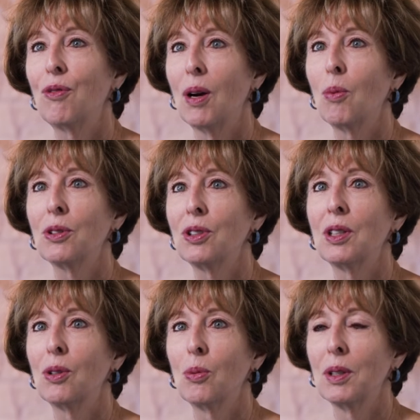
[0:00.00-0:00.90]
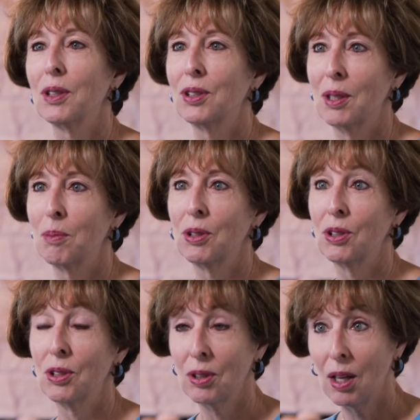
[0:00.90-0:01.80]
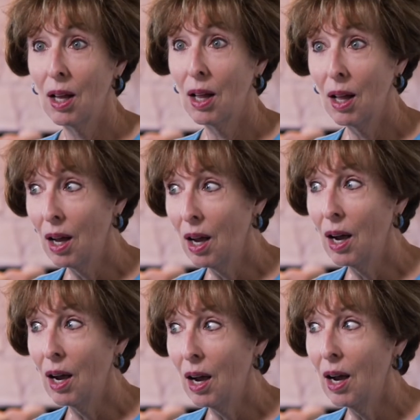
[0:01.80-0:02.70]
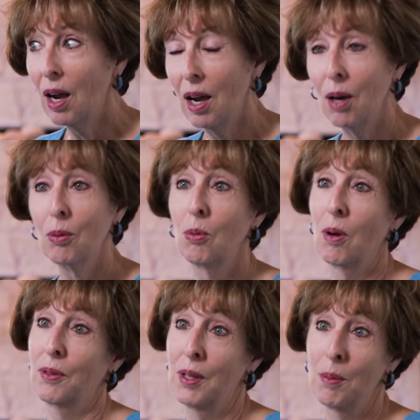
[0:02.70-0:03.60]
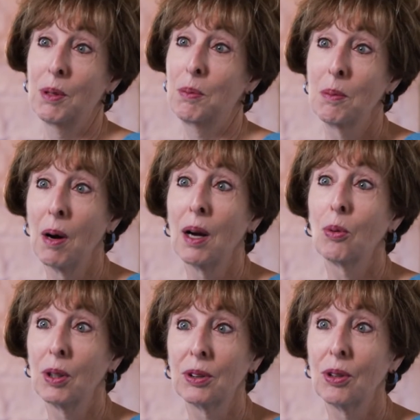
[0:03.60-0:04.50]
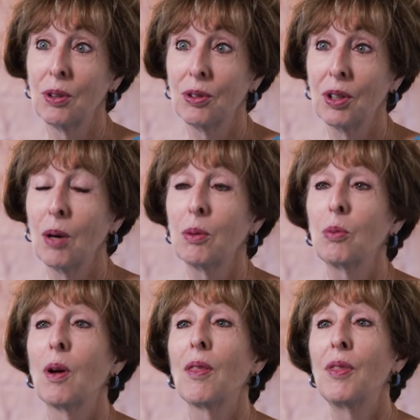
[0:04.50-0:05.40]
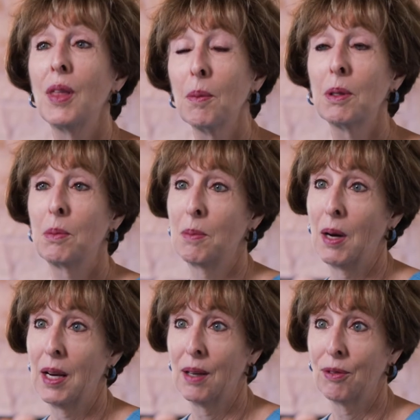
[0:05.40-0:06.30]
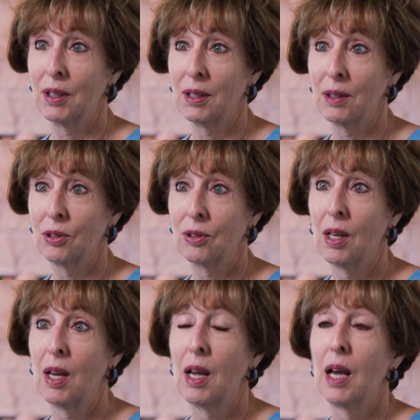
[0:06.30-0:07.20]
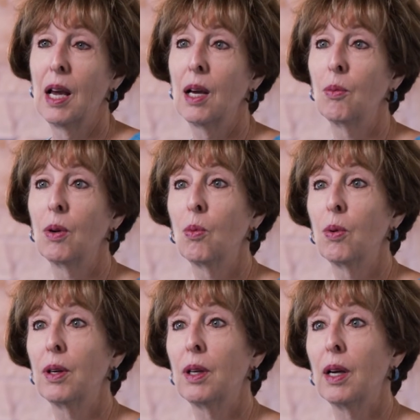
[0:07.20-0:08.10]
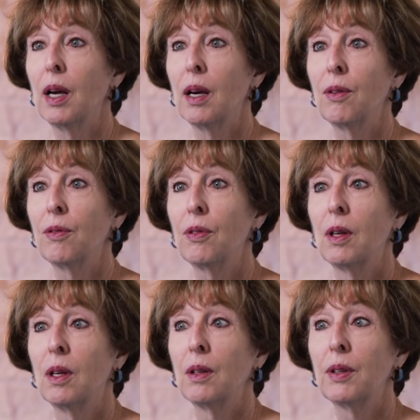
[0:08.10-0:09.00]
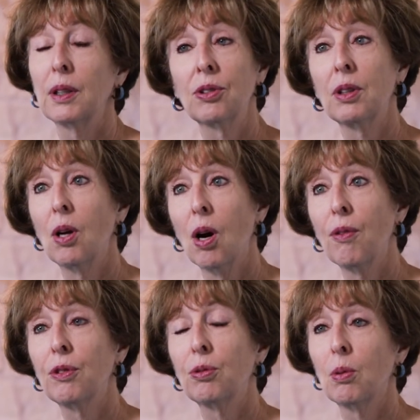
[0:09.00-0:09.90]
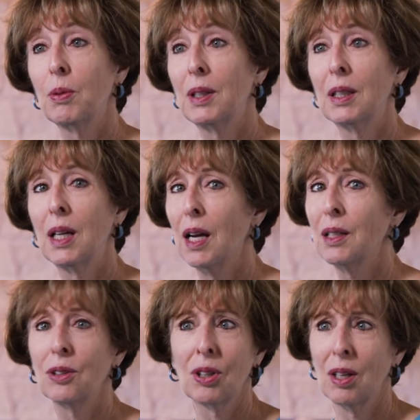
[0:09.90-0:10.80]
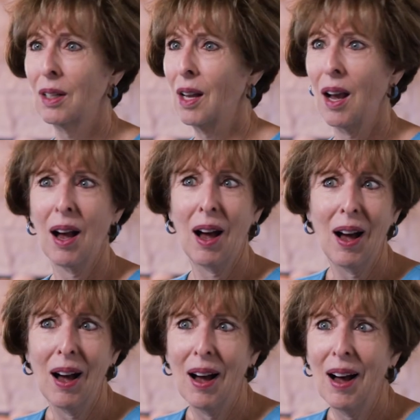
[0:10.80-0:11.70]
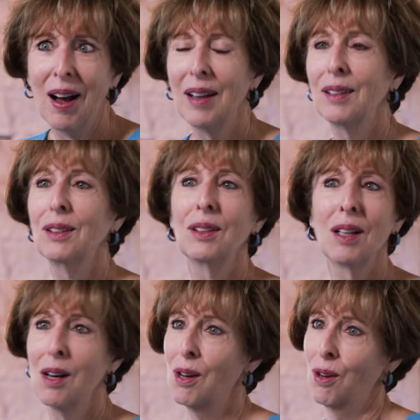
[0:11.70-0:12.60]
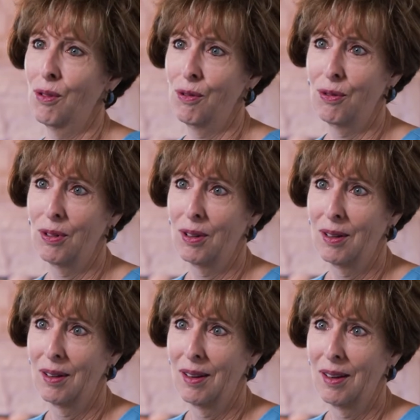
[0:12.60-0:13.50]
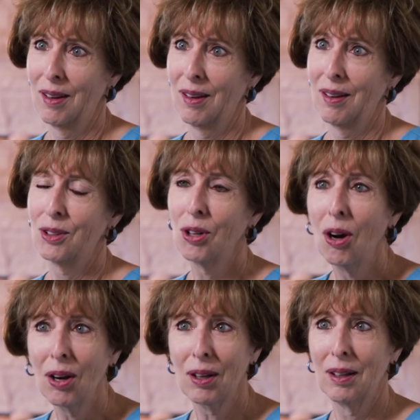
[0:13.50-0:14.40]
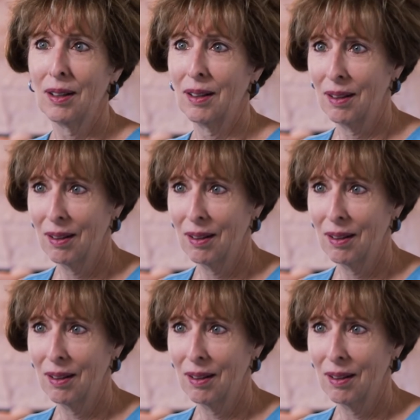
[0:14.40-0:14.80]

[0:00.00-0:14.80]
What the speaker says: I wasn't in the real estate business, I would want them to be my realtors. I would want them to be my advocates. And when we have things in the office where we need guidance on, I love talking